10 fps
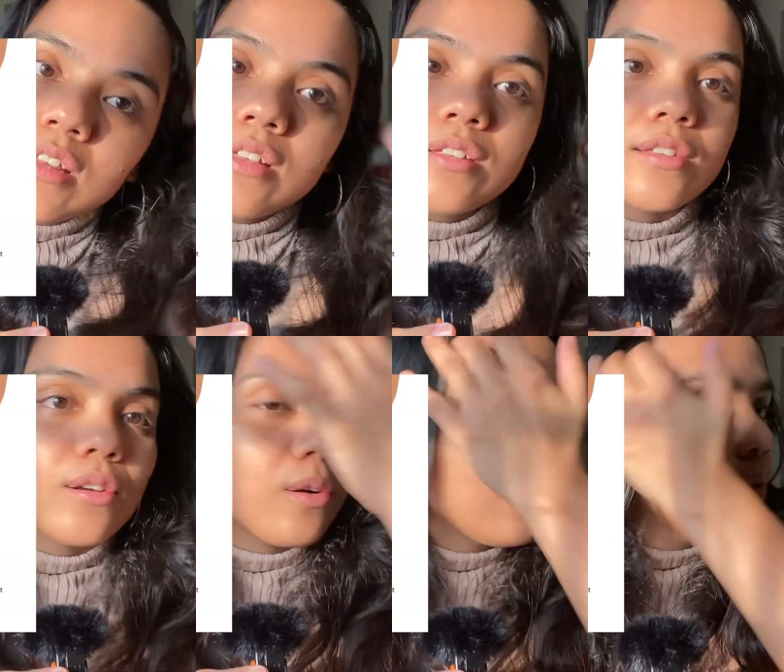
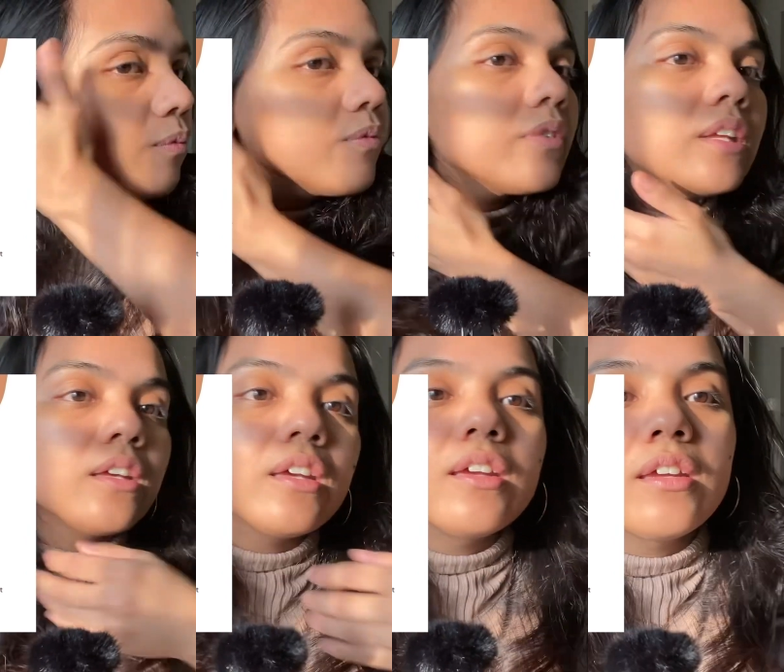So
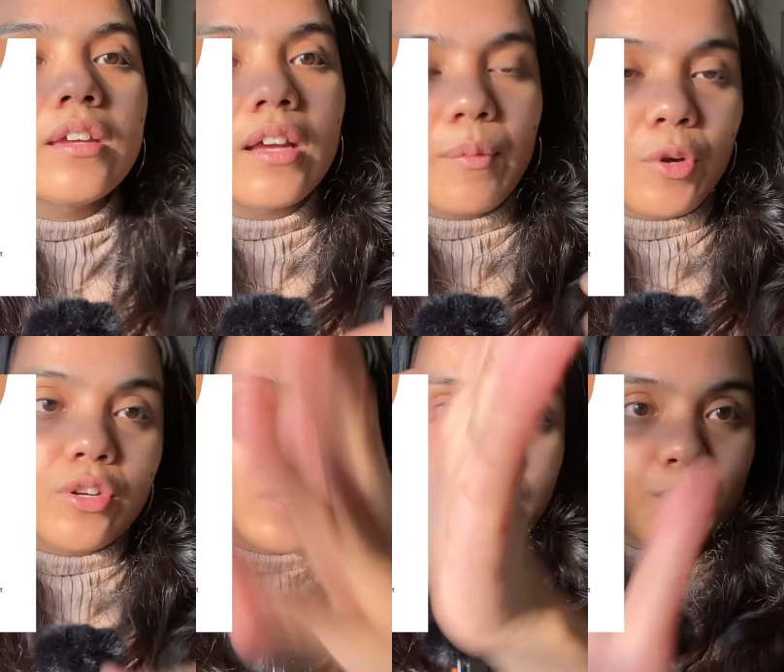I'm
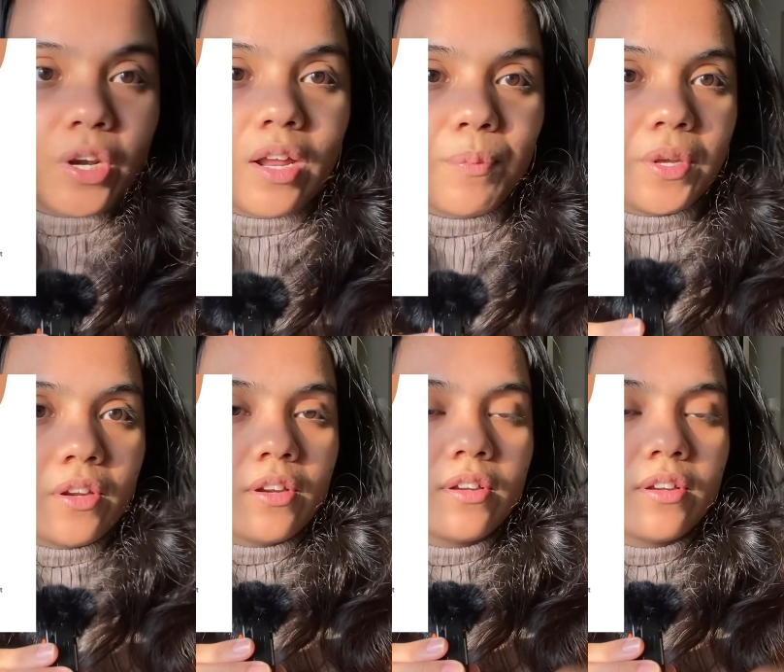gonna just put it up here.